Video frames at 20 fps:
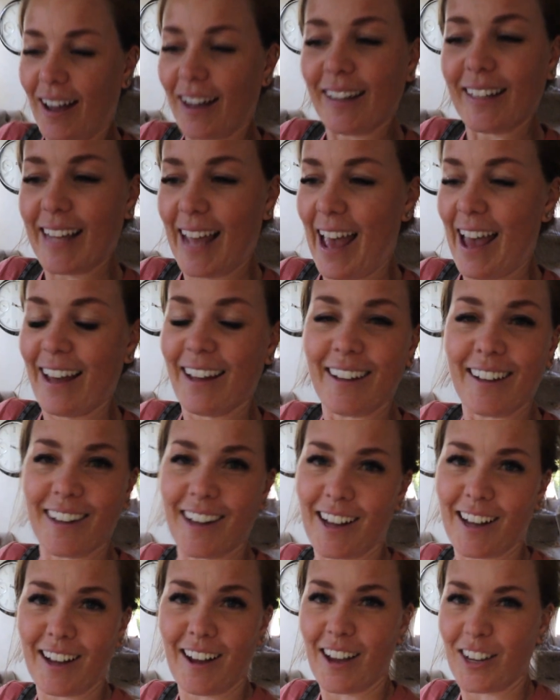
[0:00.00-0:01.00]
yeah,
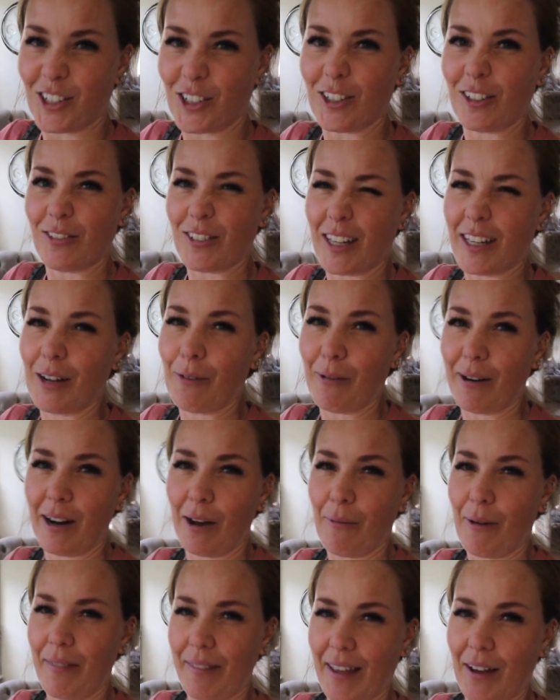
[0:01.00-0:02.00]
I should have done it when I
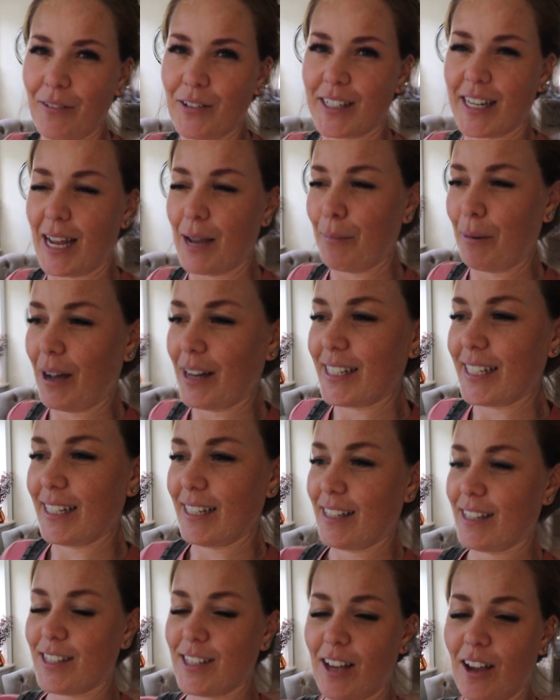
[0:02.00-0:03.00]
went the other day, but I
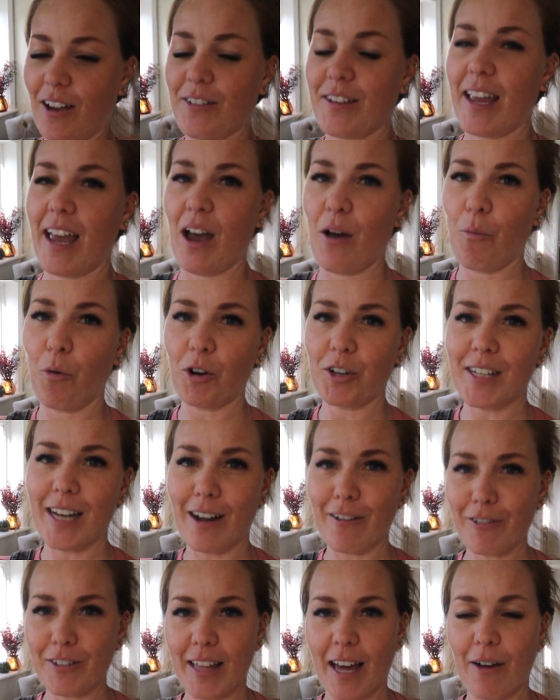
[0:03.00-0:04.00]
didn't. So yeah, watch
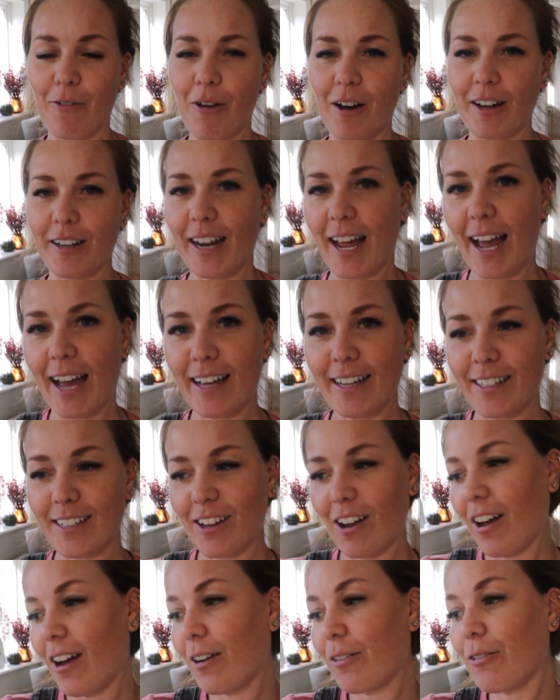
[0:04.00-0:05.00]
out for that one, and
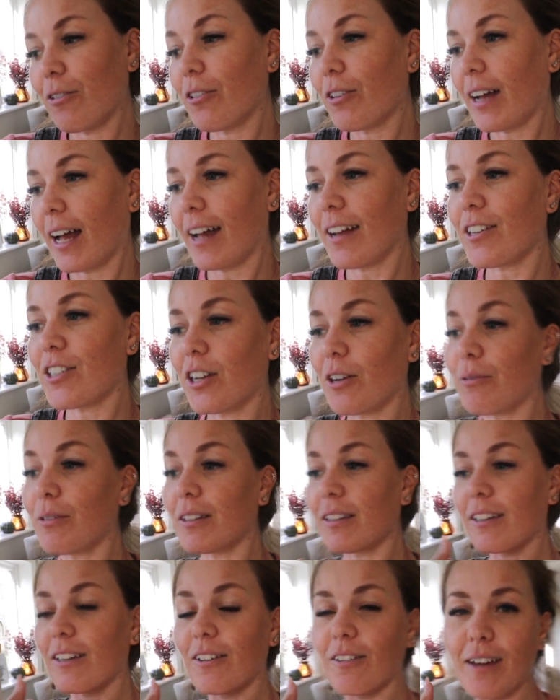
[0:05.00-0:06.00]
I will catch up
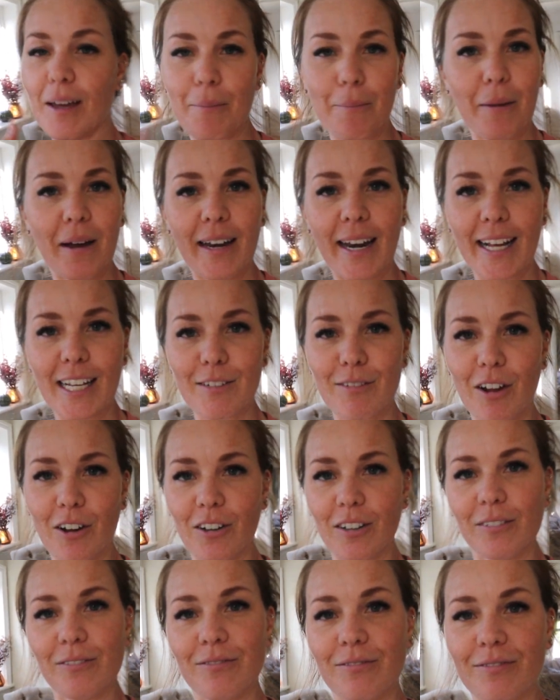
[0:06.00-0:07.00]
with you in my next
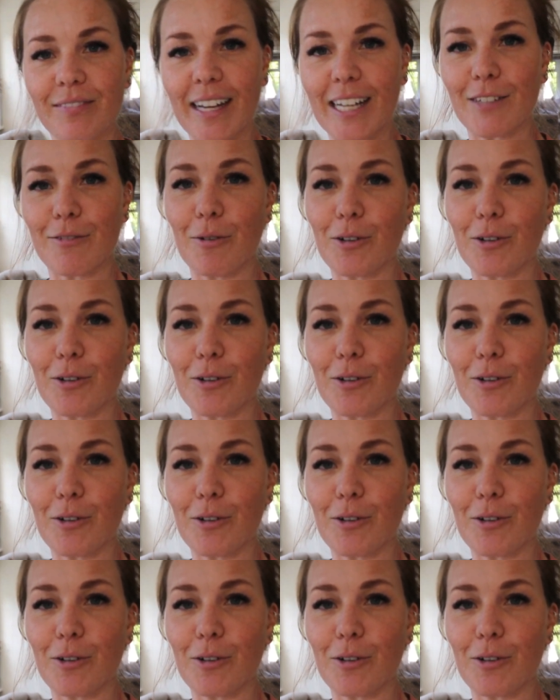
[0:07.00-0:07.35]
vlog. Thanks for